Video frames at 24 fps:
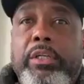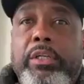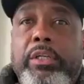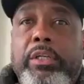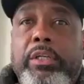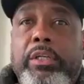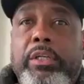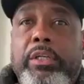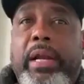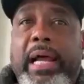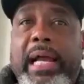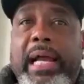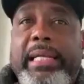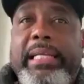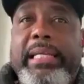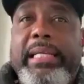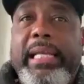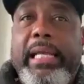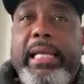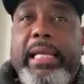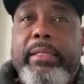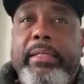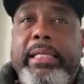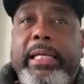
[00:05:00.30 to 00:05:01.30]
so what I
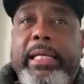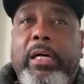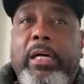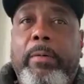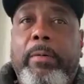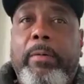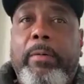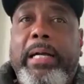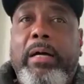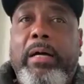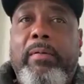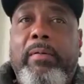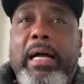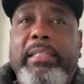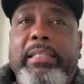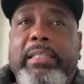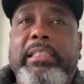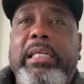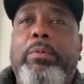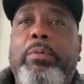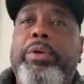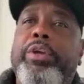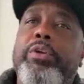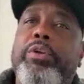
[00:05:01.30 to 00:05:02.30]
did to help out, I
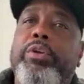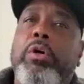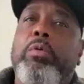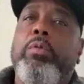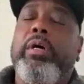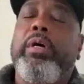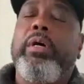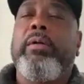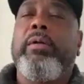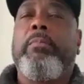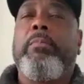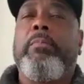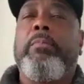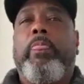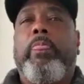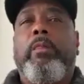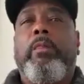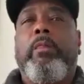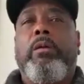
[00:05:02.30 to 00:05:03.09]
said, well, you know what?